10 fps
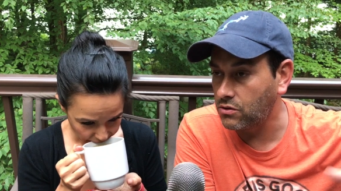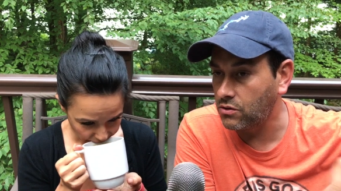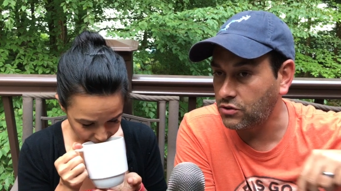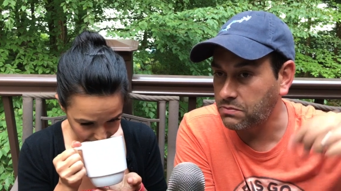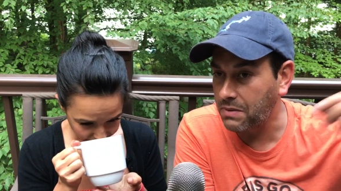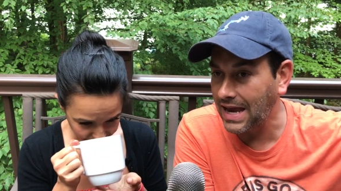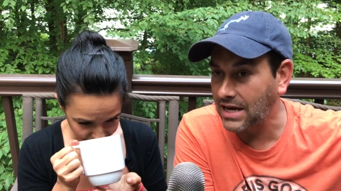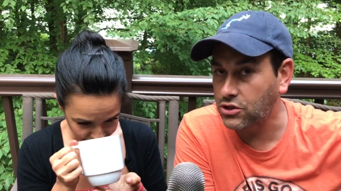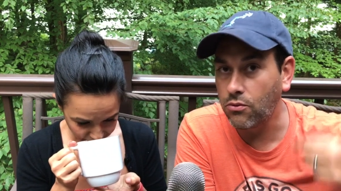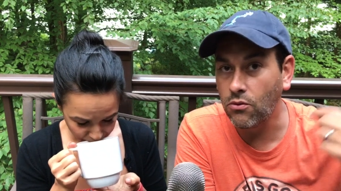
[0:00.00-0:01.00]
Speaker 1: you just
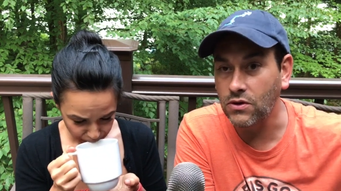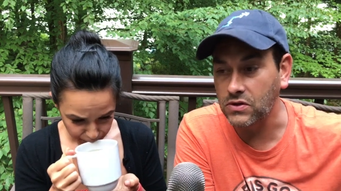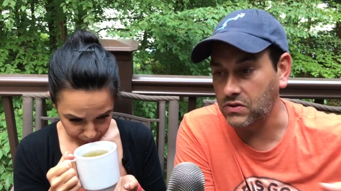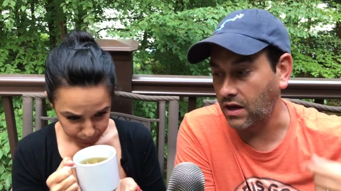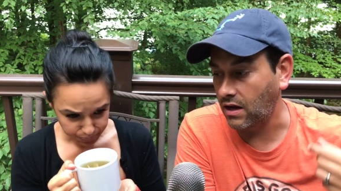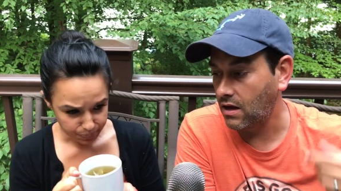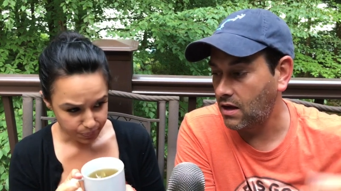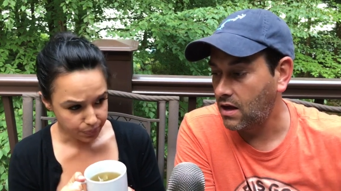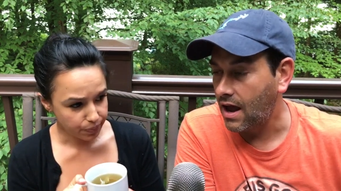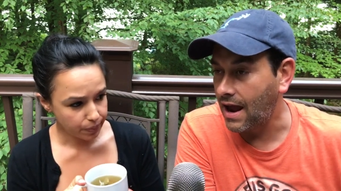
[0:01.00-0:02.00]
page through this thing.
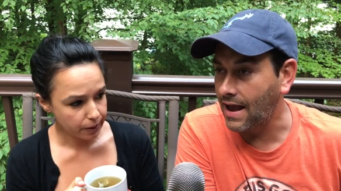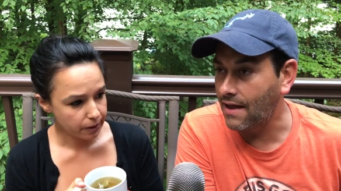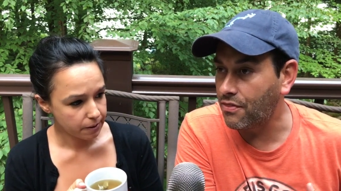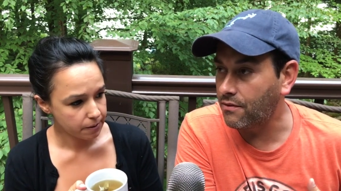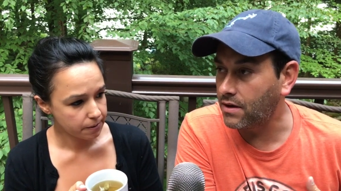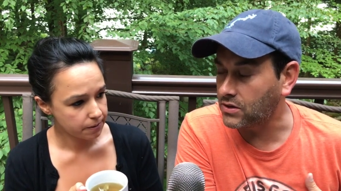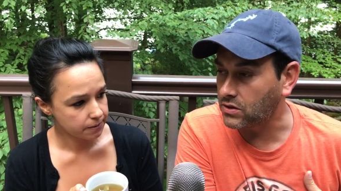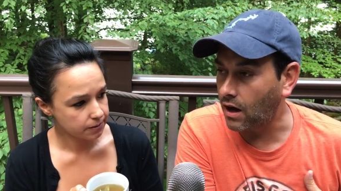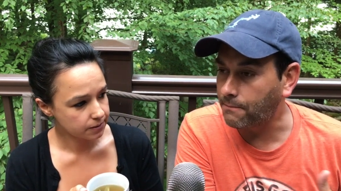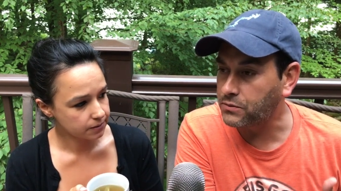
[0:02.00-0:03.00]
And the,
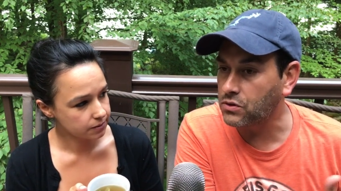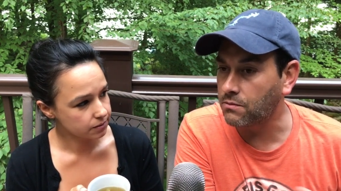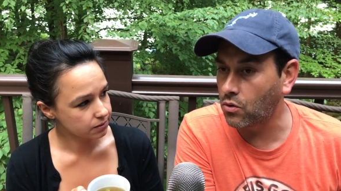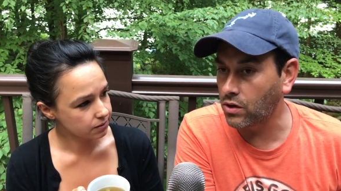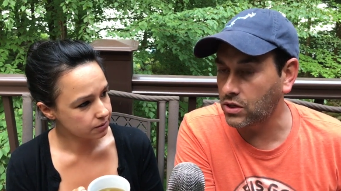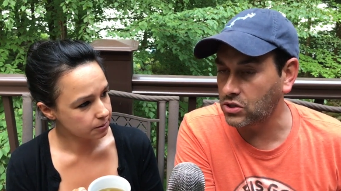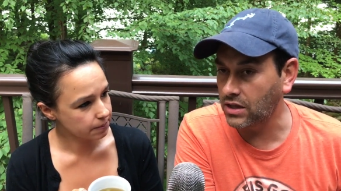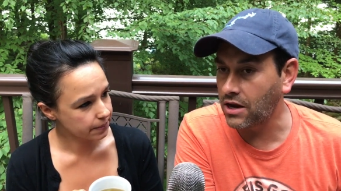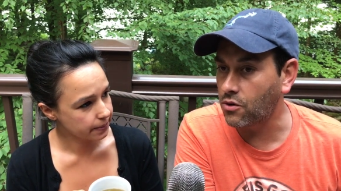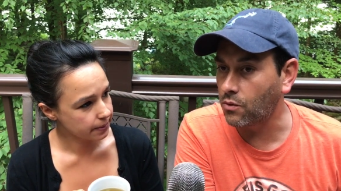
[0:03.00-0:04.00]
it's up to the mortgage
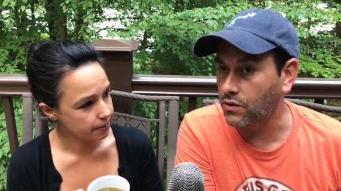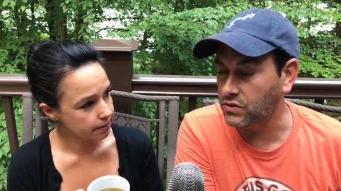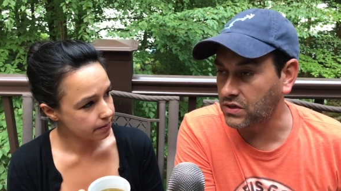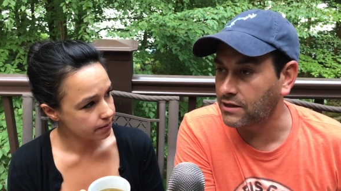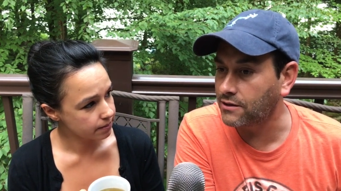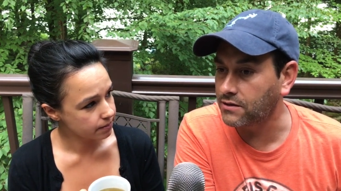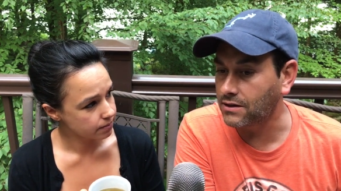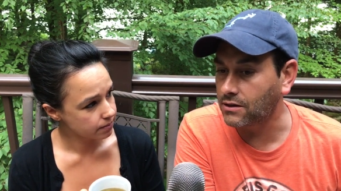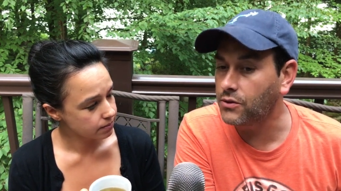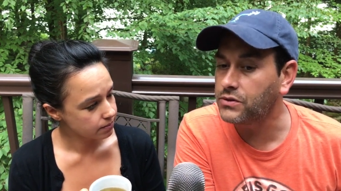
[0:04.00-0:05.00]
lender when they're sitting there at
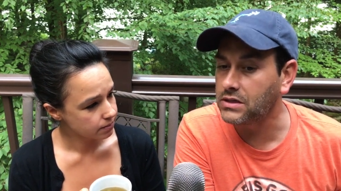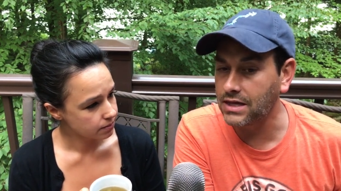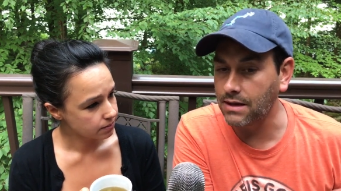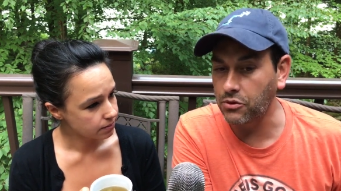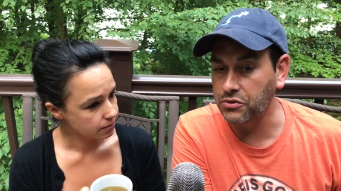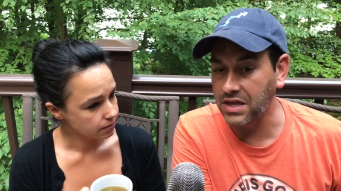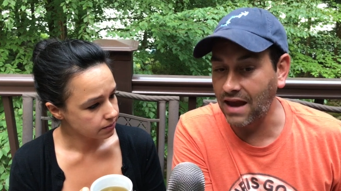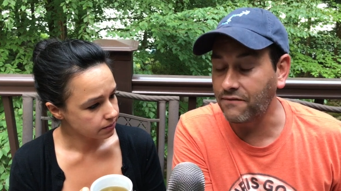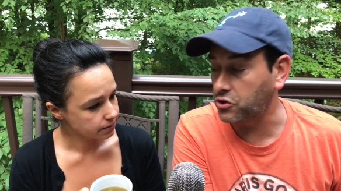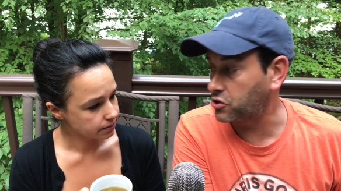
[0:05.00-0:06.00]
the closing table, they
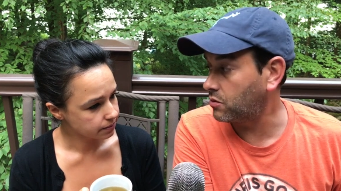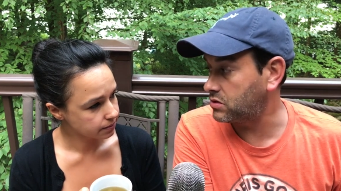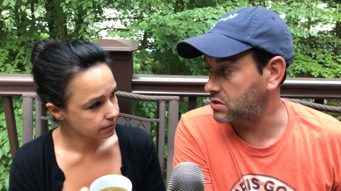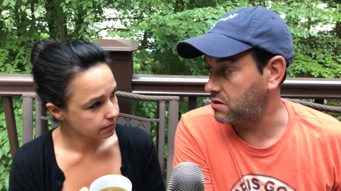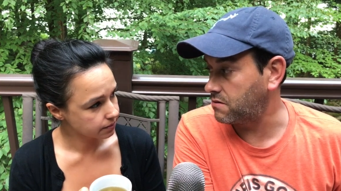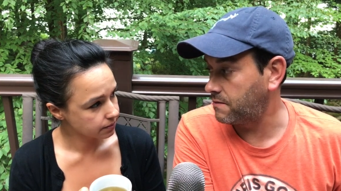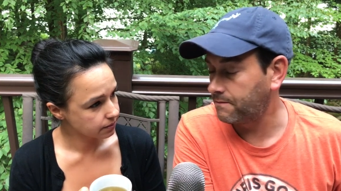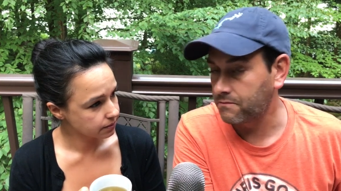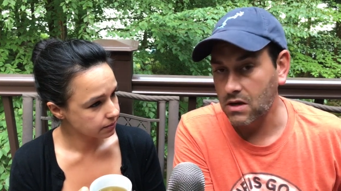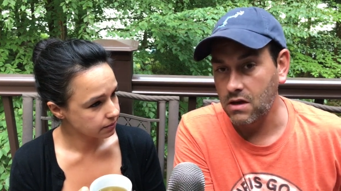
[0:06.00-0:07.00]
have to show it to you.
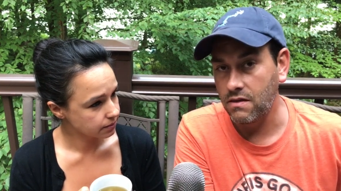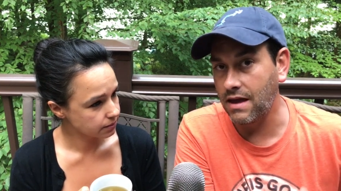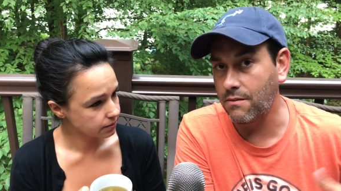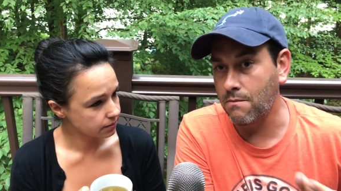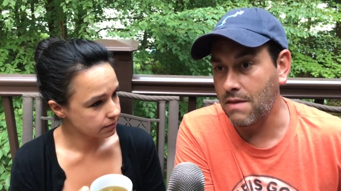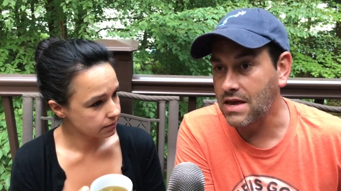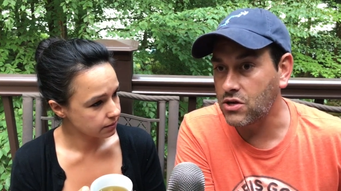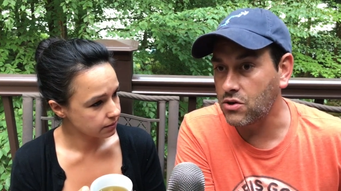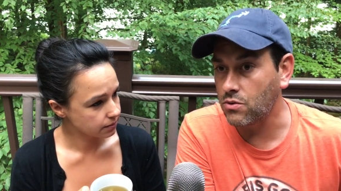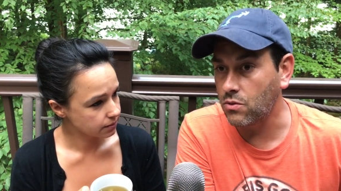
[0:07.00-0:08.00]
They
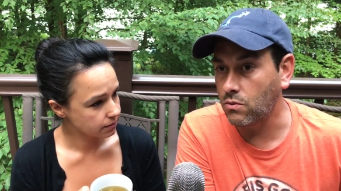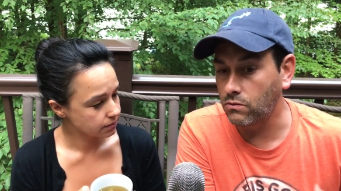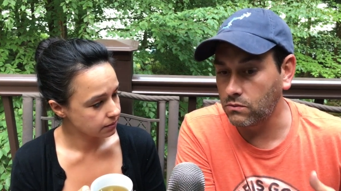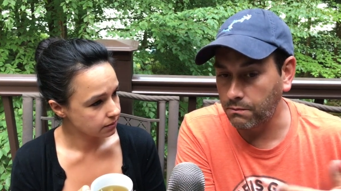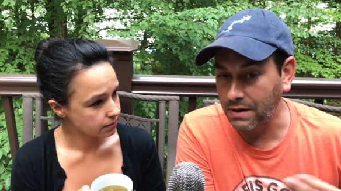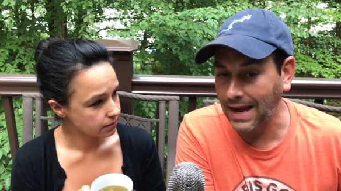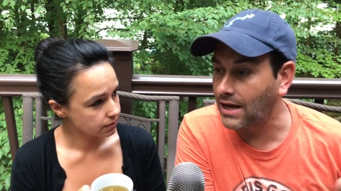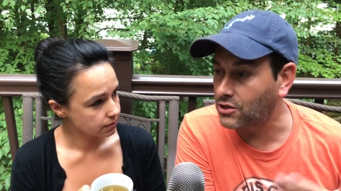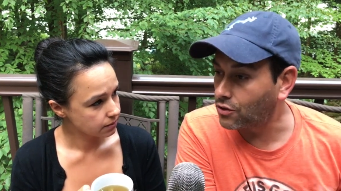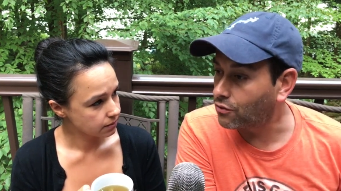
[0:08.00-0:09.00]
make you
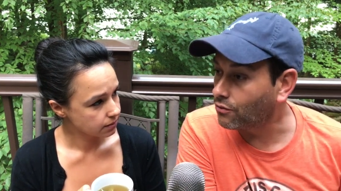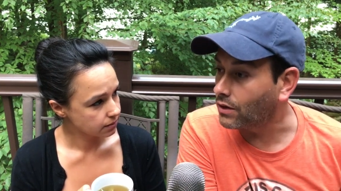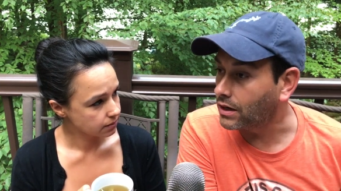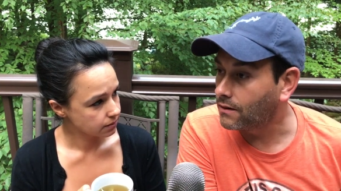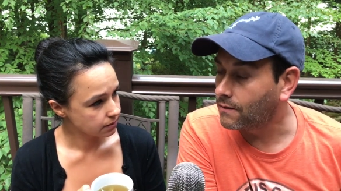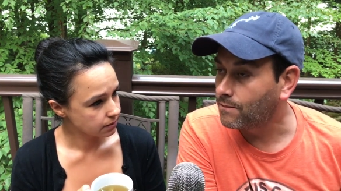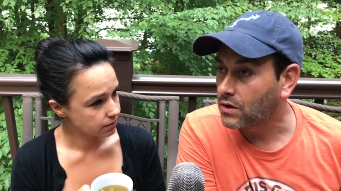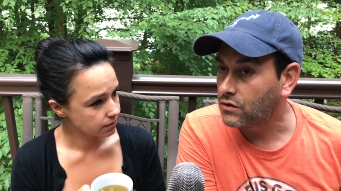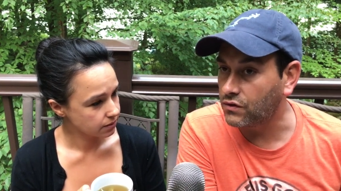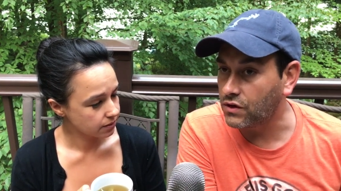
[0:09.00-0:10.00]
page through it
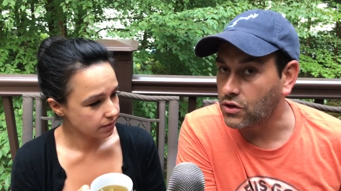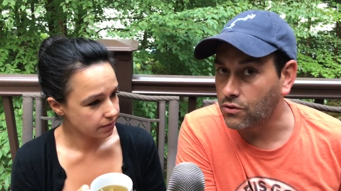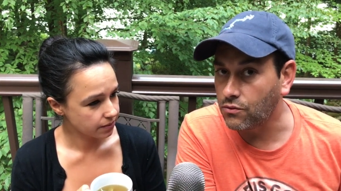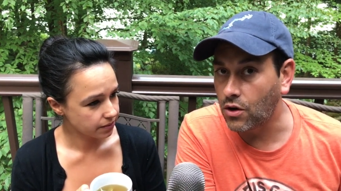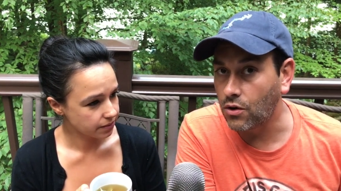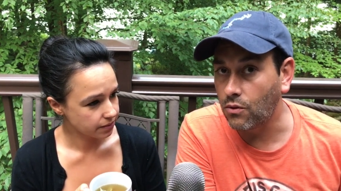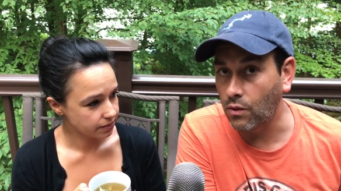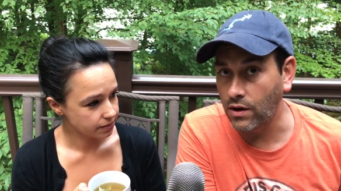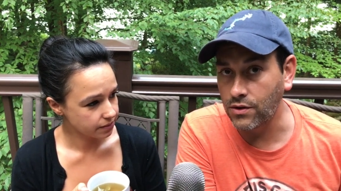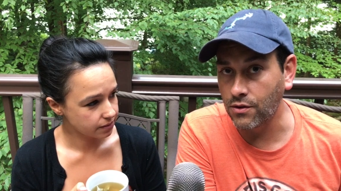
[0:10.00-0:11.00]
so that you know
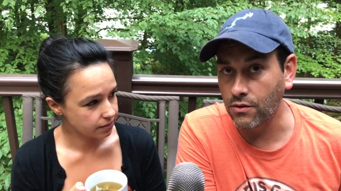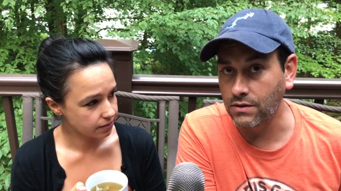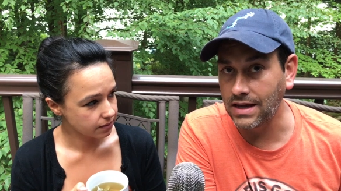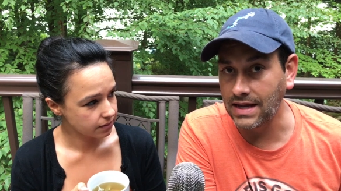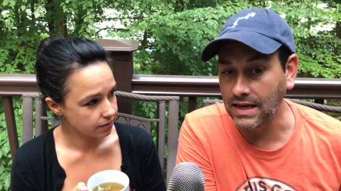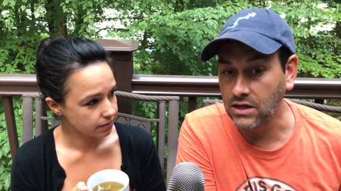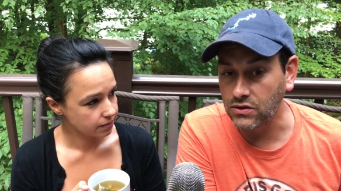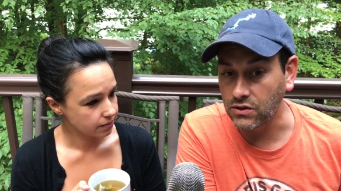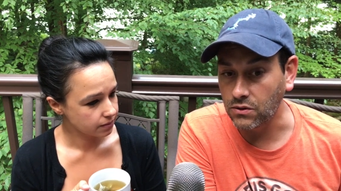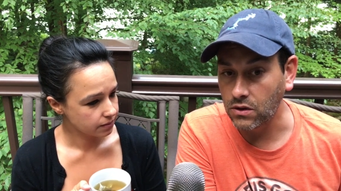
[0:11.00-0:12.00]
what you're getting
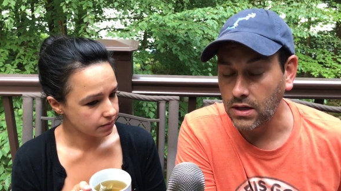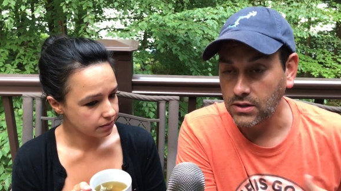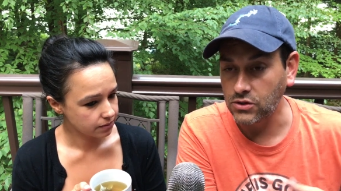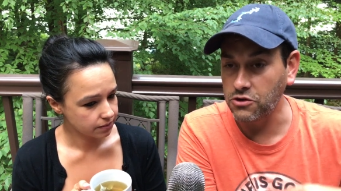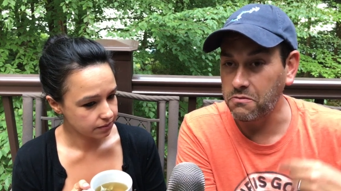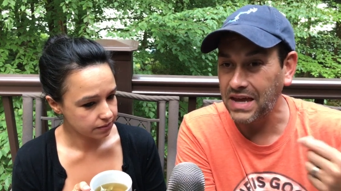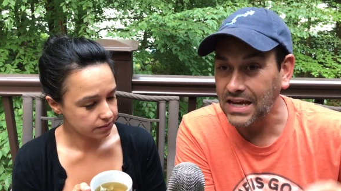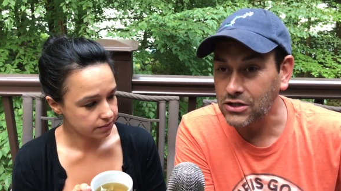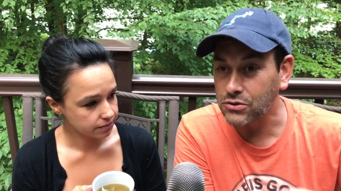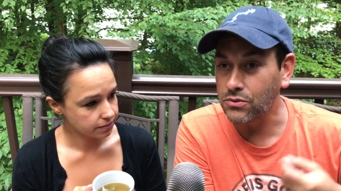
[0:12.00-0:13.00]
into. So you
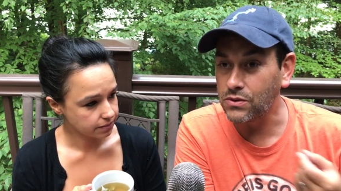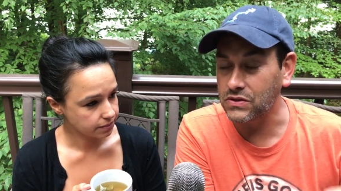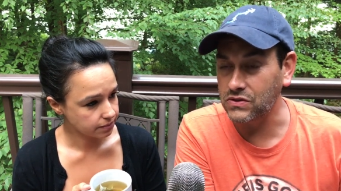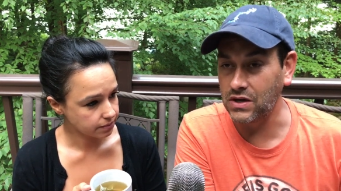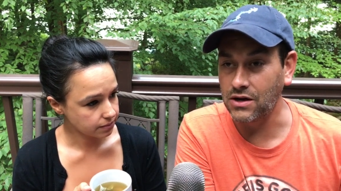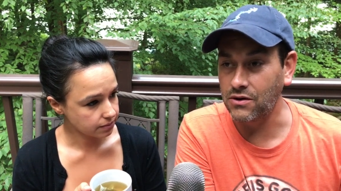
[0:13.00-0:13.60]
page through this thing and